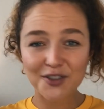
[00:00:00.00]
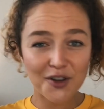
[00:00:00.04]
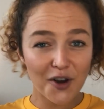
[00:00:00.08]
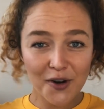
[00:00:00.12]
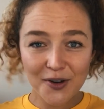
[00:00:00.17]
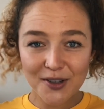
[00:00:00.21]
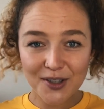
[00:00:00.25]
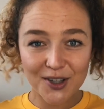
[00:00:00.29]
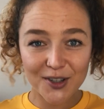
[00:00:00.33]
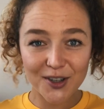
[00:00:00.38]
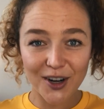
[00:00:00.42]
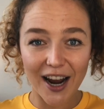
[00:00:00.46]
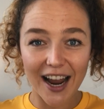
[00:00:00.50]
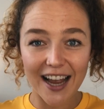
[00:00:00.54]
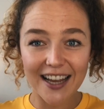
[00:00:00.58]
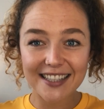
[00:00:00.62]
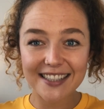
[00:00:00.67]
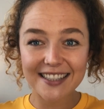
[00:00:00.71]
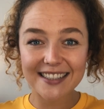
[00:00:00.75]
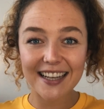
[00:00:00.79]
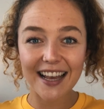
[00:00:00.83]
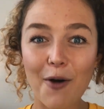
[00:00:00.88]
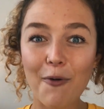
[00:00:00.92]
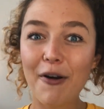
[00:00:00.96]
Don't
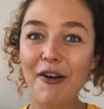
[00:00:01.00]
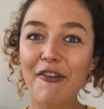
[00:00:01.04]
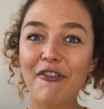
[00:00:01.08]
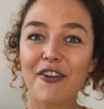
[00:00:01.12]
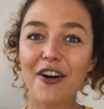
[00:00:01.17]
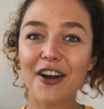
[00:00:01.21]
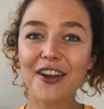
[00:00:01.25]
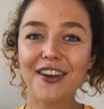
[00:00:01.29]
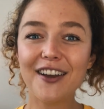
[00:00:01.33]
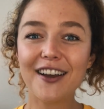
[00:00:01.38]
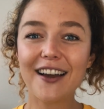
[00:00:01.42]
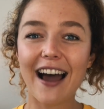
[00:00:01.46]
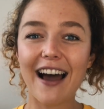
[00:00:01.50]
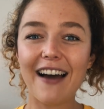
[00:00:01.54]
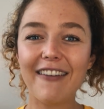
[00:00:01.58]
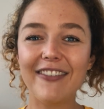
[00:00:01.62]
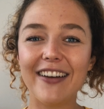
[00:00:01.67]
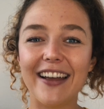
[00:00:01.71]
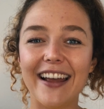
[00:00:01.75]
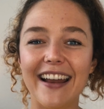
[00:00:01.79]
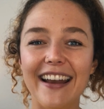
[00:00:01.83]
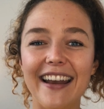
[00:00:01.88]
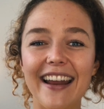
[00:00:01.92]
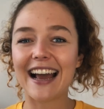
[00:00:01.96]
stress. We've got you
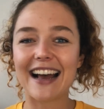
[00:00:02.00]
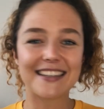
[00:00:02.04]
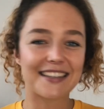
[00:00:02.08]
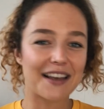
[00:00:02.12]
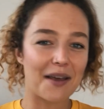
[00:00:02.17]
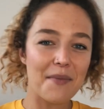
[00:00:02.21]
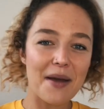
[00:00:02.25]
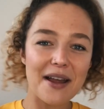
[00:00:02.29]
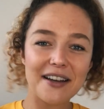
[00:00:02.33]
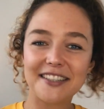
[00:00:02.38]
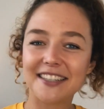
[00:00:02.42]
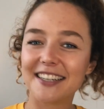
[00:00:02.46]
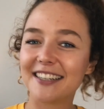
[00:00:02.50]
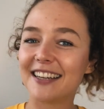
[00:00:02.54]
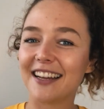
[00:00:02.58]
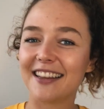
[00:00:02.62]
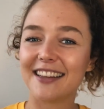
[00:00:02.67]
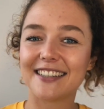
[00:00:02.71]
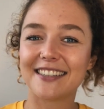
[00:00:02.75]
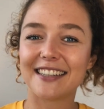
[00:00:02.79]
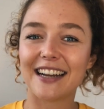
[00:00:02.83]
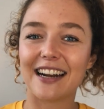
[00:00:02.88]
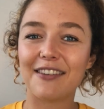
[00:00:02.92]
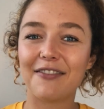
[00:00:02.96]
covered. As I mentioned at
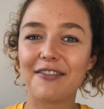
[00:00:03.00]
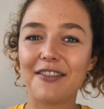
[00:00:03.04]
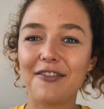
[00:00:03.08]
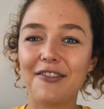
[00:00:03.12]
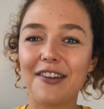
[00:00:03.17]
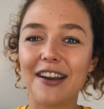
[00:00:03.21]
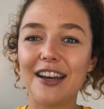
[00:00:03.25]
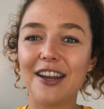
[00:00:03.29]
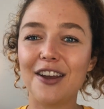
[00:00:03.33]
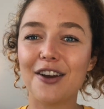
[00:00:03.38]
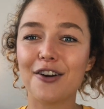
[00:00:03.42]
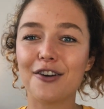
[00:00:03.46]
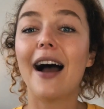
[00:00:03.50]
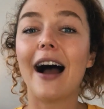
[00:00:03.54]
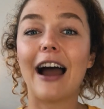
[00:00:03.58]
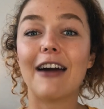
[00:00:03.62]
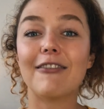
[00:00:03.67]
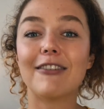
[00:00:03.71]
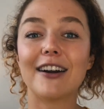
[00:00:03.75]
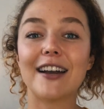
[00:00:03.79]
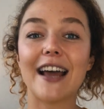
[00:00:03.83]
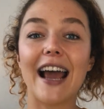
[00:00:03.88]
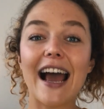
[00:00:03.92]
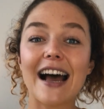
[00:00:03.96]
the start of the video, I
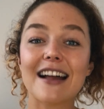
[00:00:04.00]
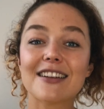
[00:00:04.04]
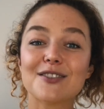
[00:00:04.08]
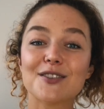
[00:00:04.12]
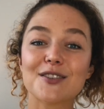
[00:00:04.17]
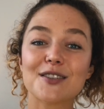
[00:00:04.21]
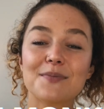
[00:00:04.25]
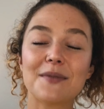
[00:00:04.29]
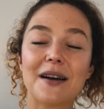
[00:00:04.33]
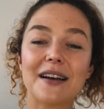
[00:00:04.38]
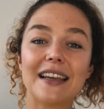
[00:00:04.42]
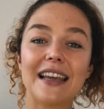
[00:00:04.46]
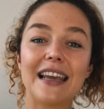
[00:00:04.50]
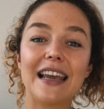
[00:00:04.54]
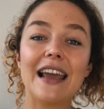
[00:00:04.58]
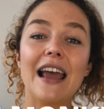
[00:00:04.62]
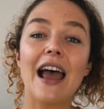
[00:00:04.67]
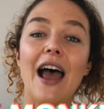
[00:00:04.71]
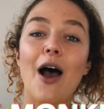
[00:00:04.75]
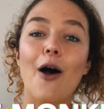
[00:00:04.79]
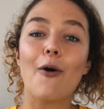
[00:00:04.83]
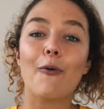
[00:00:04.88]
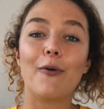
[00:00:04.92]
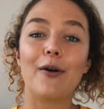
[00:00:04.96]
run Outsource Monkey
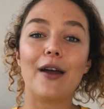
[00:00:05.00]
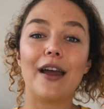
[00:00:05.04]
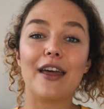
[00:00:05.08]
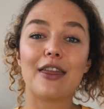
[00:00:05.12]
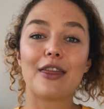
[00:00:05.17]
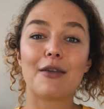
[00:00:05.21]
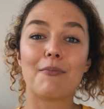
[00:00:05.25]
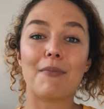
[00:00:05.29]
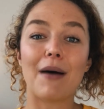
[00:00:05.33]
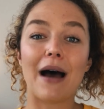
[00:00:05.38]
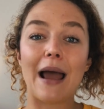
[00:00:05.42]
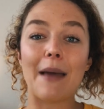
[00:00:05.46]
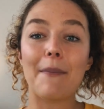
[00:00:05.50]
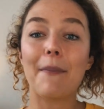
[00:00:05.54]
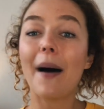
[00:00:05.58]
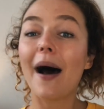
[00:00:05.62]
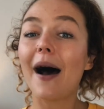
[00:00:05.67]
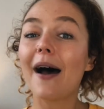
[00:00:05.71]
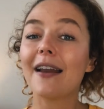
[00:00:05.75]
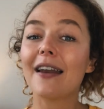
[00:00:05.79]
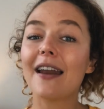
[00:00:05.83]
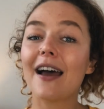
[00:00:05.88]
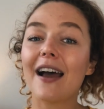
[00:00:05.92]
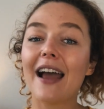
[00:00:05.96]
with my
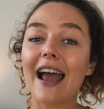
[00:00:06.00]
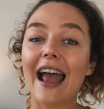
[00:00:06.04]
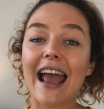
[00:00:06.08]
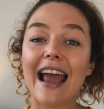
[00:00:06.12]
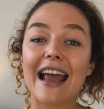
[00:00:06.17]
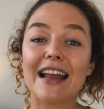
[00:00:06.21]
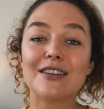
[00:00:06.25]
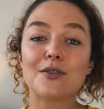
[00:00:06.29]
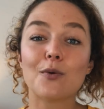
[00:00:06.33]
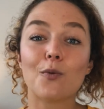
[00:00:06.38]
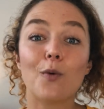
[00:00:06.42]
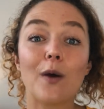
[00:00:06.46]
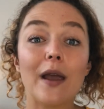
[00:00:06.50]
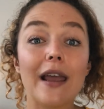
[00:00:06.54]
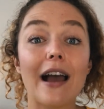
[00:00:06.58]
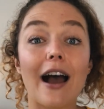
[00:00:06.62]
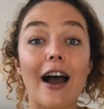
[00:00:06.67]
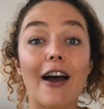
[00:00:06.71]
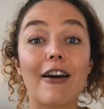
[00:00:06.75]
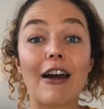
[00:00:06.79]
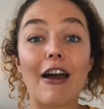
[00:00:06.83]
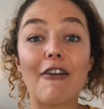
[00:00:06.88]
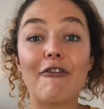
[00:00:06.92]
partner, and we are a